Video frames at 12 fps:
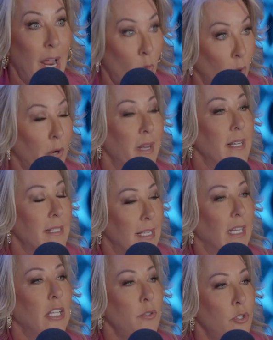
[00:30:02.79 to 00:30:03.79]
now we're at a
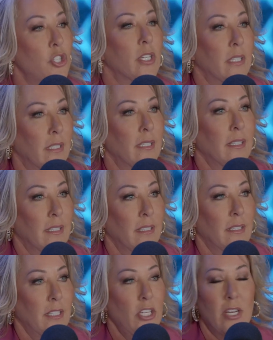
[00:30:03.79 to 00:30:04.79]
solution.
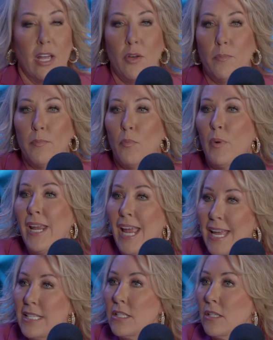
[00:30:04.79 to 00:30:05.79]
You know, we
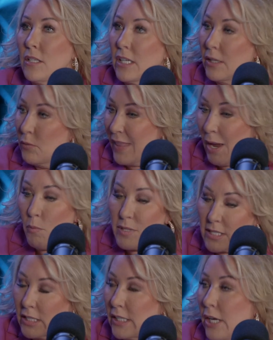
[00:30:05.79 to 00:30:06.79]
had to, that
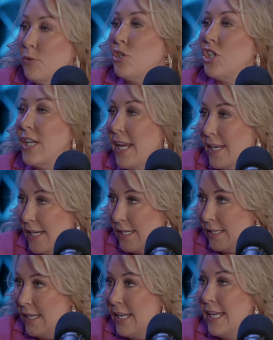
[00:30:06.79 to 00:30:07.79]
was
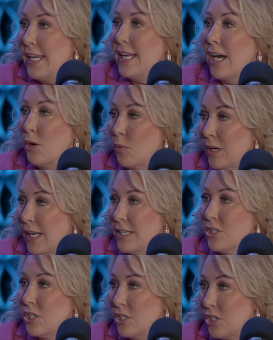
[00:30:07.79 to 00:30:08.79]
negotiating in our
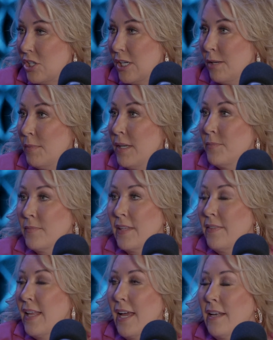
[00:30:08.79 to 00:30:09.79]
relationship, mm-hmm.
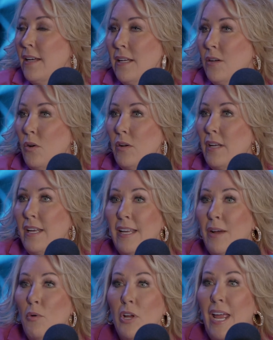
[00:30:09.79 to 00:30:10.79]
that
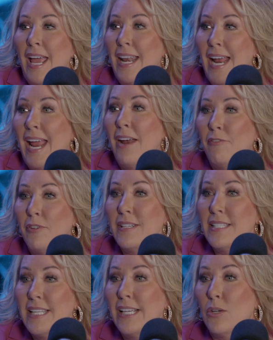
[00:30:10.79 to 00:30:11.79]
at every
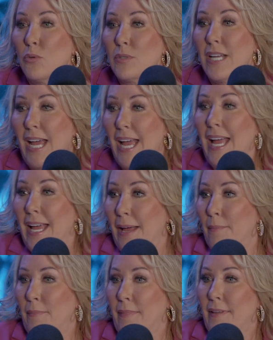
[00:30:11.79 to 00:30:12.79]
single
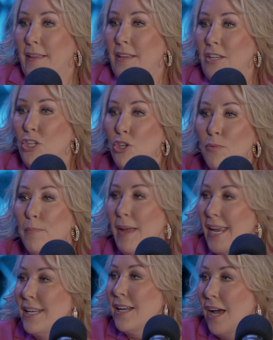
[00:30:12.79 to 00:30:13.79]
time, you
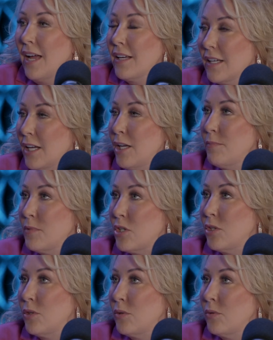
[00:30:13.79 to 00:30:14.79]
may not come
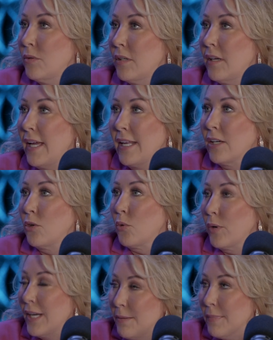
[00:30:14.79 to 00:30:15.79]
to an
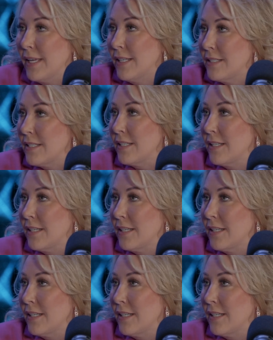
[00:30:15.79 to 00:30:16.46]
agreement,